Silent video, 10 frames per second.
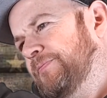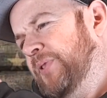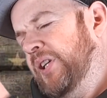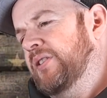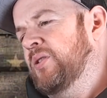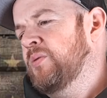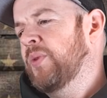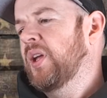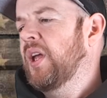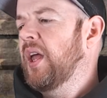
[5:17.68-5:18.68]
like so.
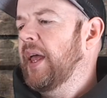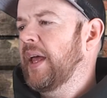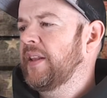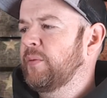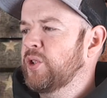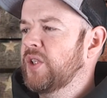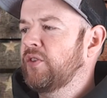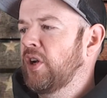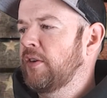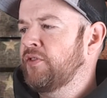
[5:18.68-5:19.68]
And then once you've
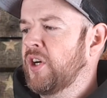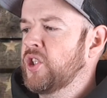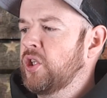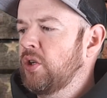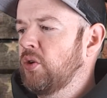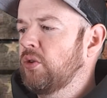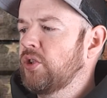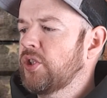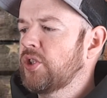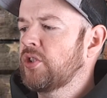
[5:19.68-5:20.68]
got it as far as you can go,
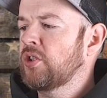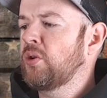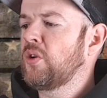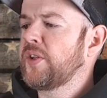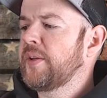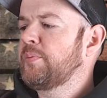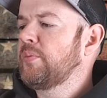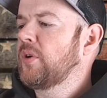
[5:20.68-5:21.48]
just slowly